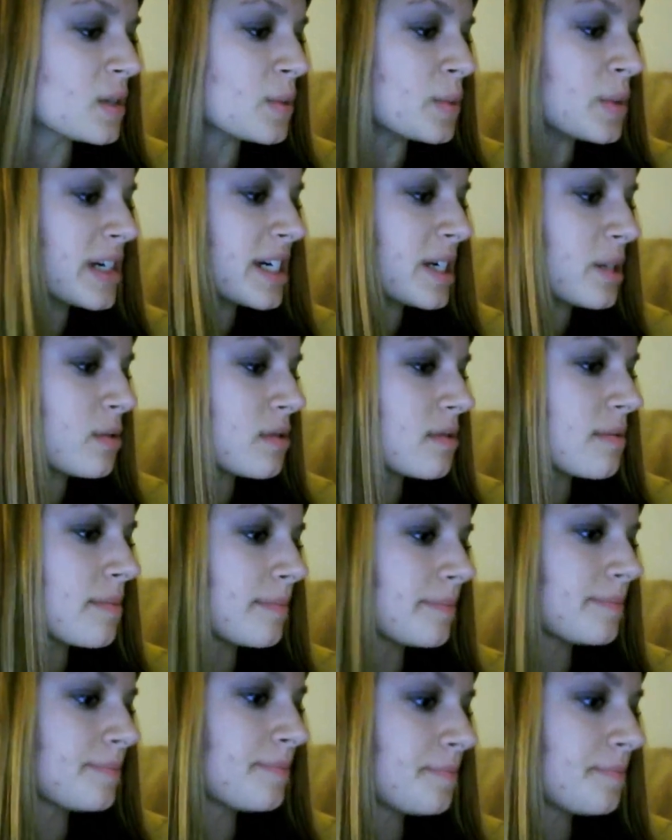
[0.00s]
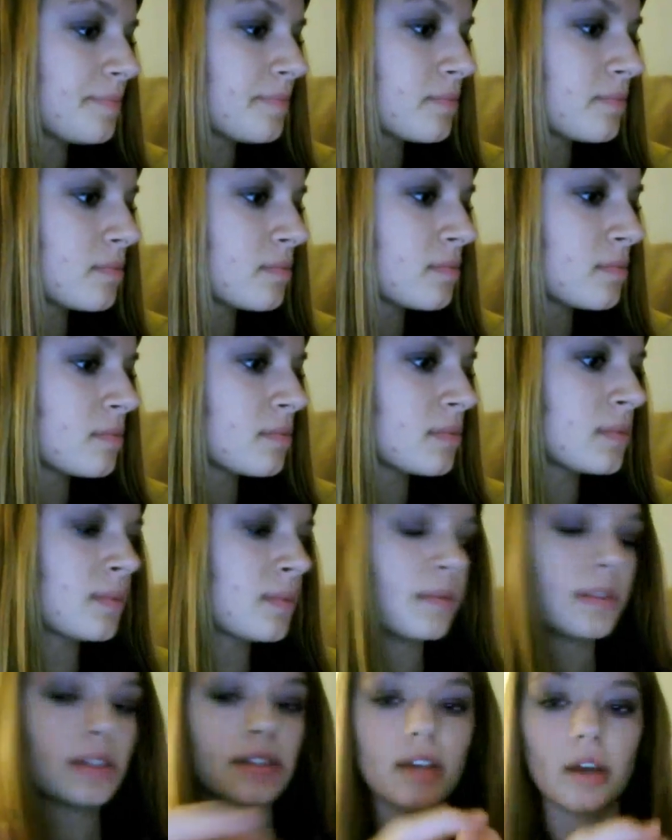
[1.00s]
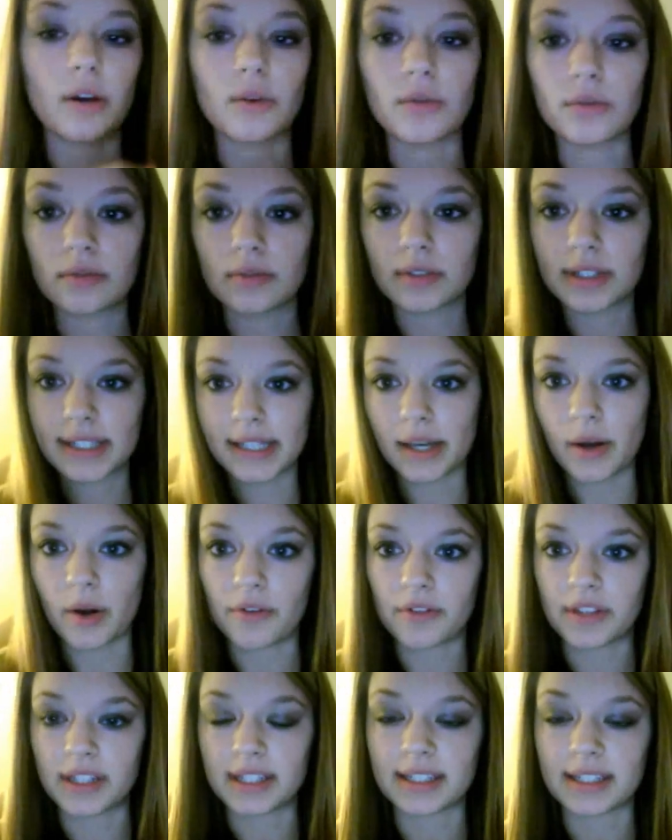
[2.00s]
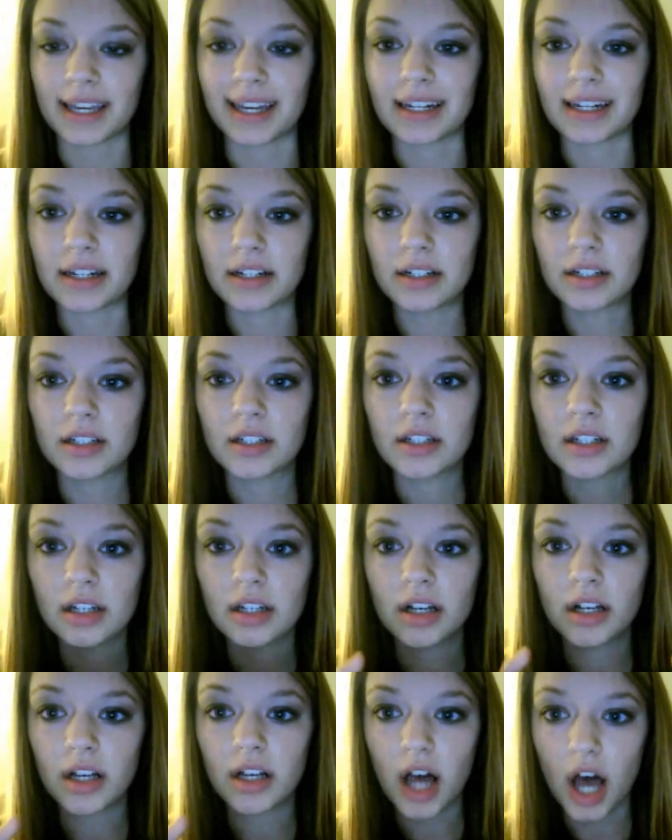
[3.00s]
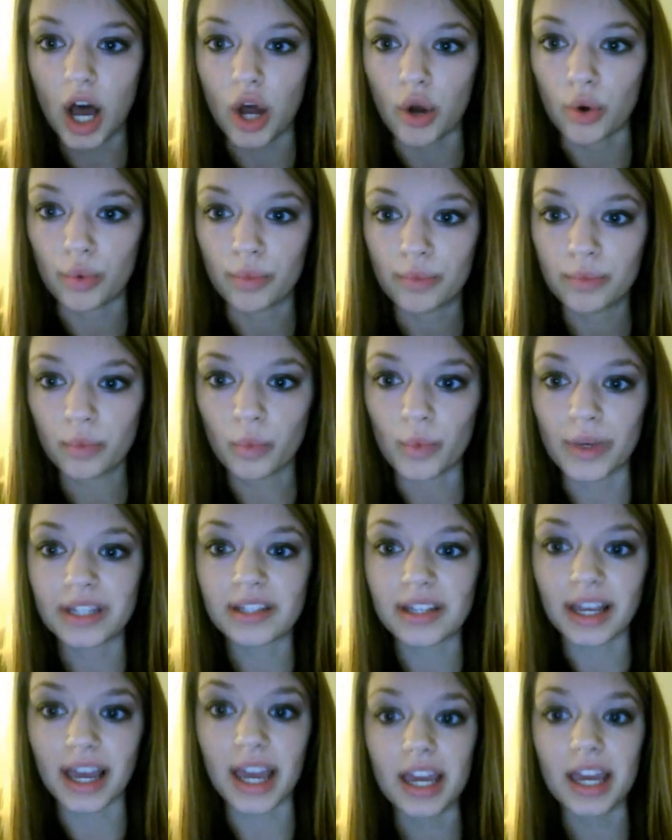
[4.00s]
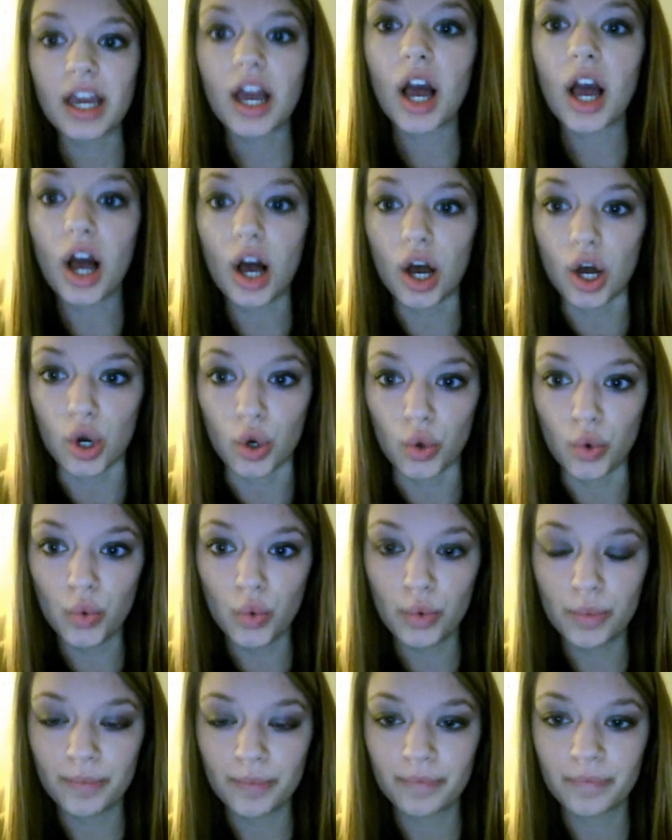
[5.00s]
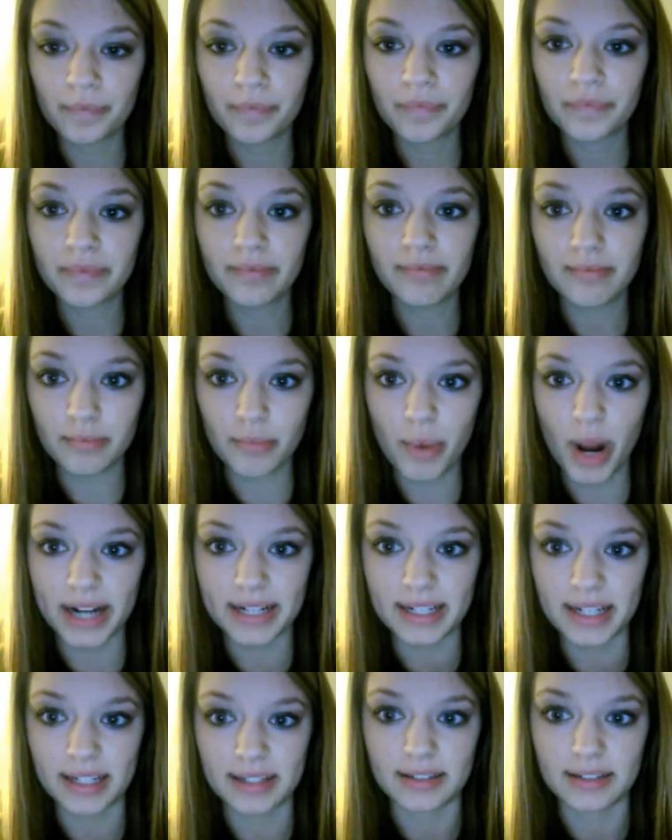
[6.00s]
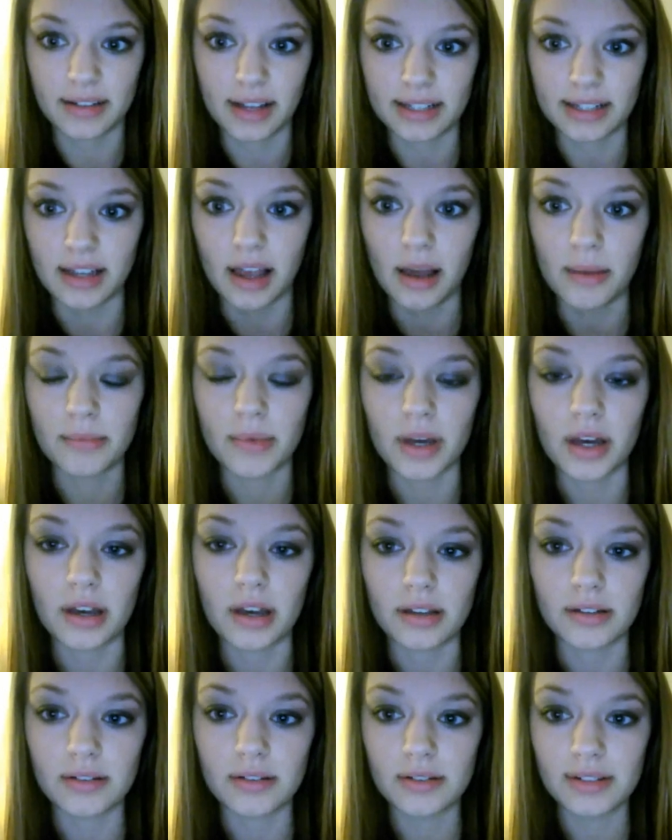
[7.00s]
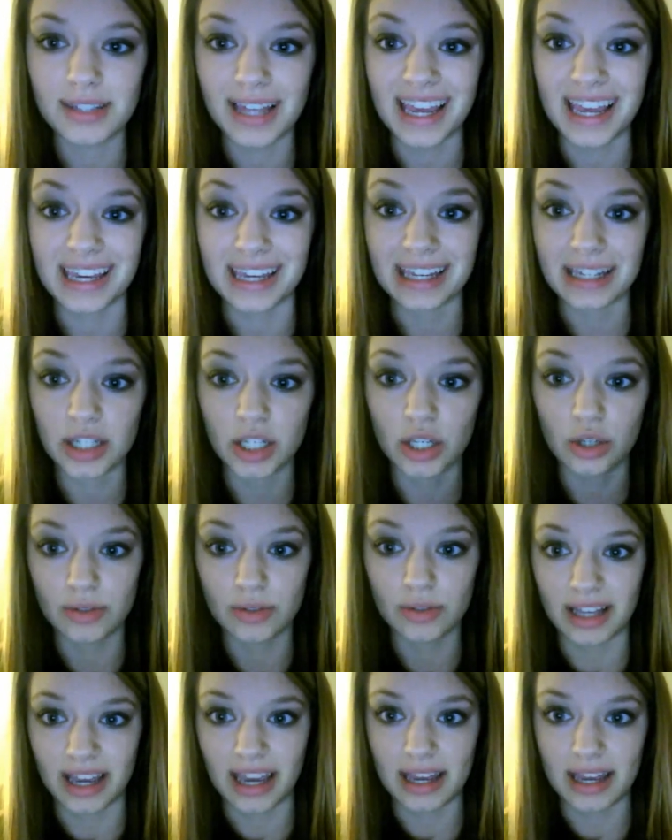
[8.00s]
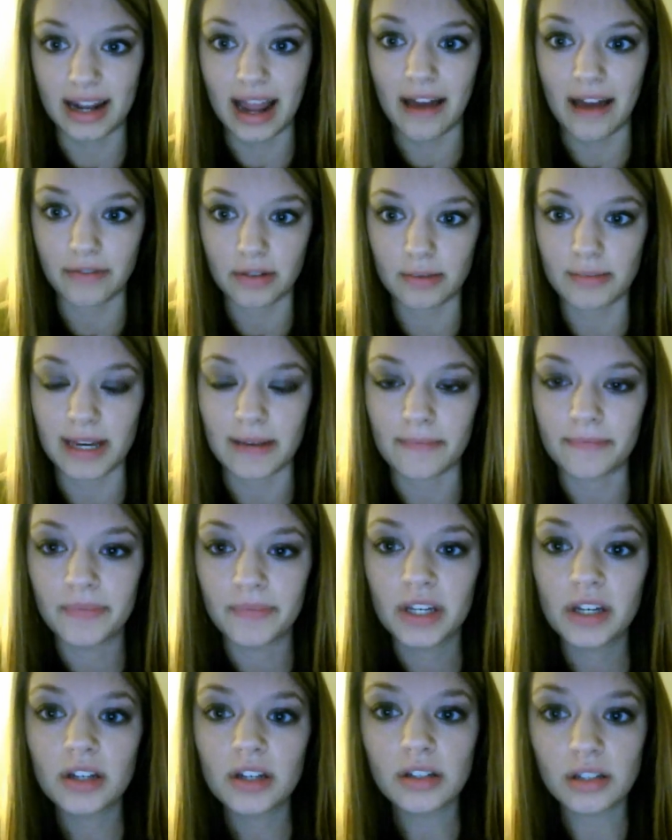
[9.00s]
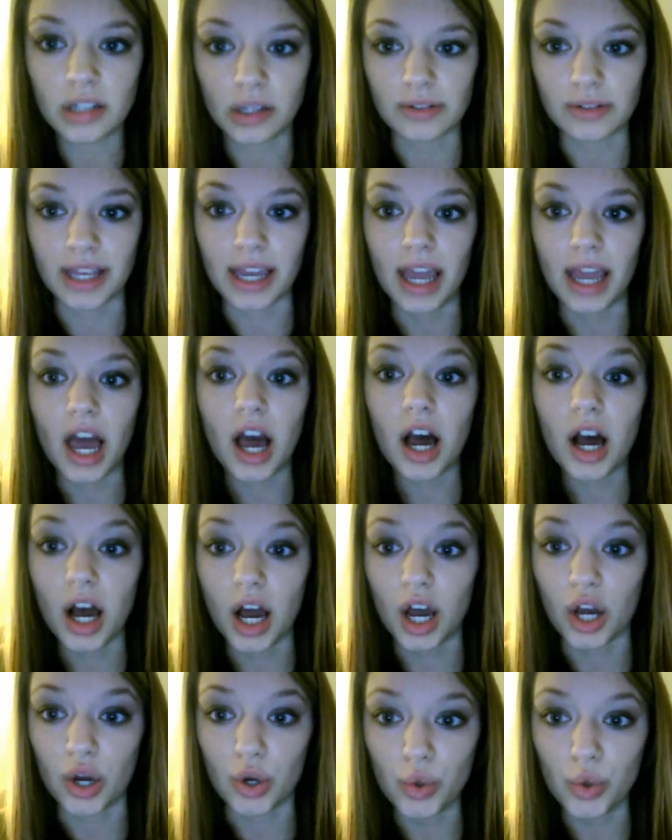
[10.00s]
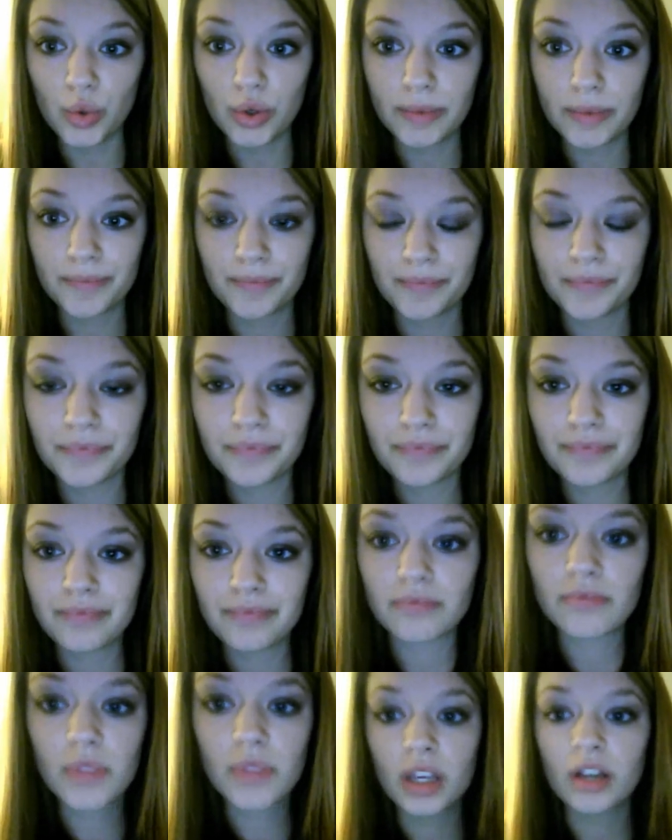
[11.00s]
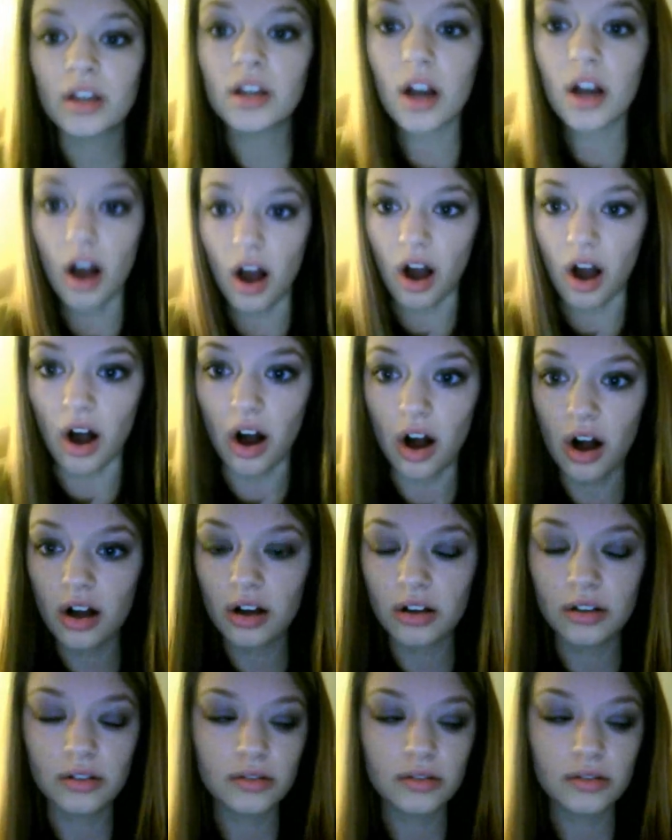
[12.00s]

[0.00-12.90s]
what else? So let's go over this again. O, we say O. Practice as I'm saying it, you say it after me. So say O, R,